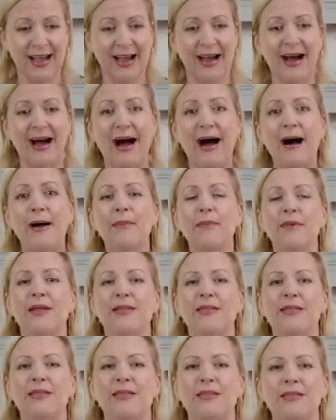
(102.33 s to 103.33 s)

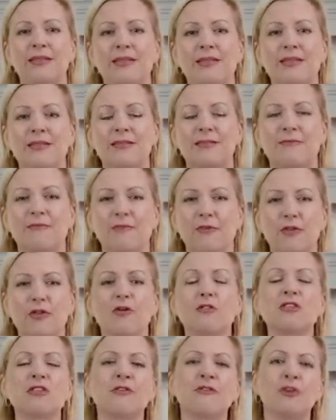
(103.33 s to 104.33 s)
For
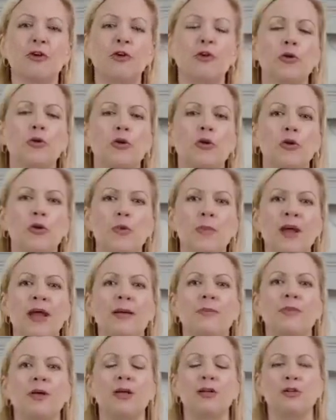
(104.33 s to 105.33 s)
those of you who may
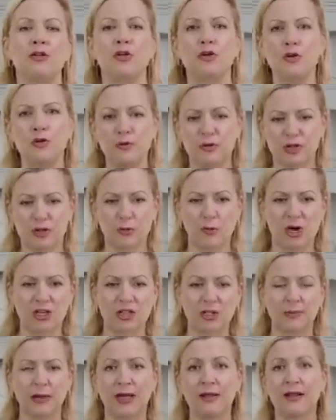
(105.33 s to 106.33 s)
be new to
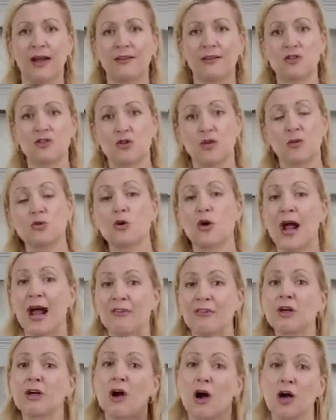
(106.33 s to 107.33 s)
watching my live streams or
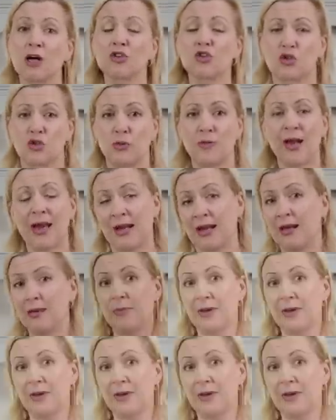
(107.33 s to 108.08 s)
haven't caught too many,